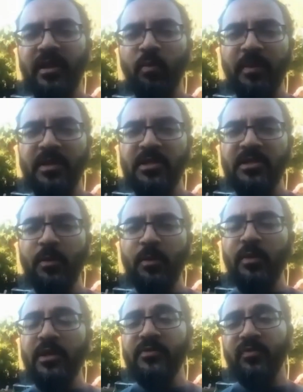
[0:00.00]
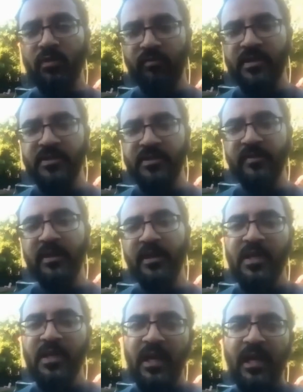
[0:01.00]
that we're meant to take with us for the rest of our
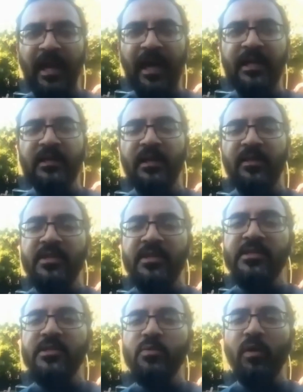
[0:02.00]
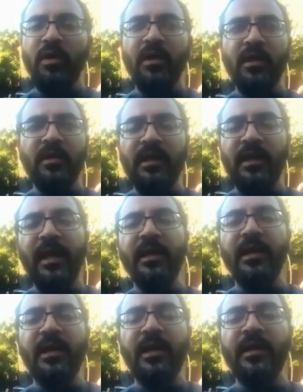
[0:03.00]
lives. And this is what
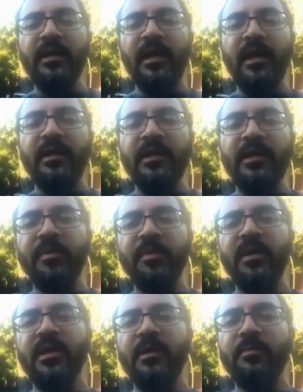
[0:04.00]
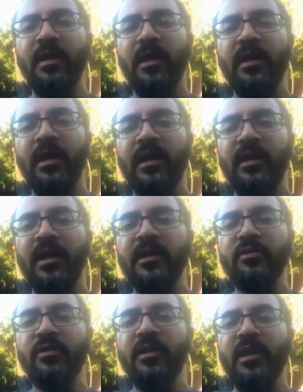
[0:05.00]
and
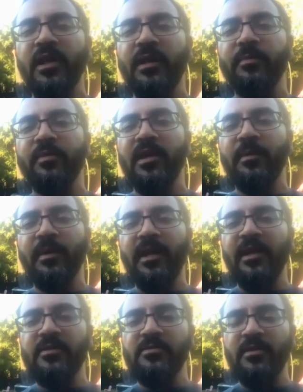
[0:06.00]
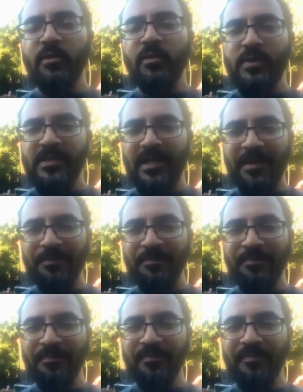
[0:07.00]
Khalilullah Ibrahim alayhi salatu wasalam,
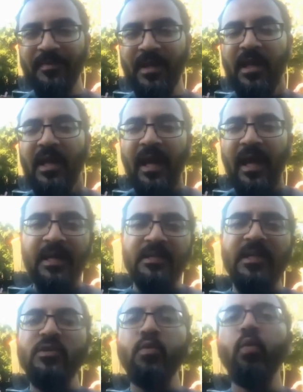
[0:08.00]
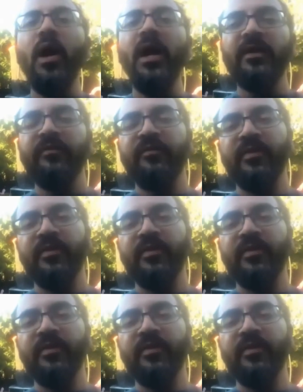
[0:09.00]
and his wife,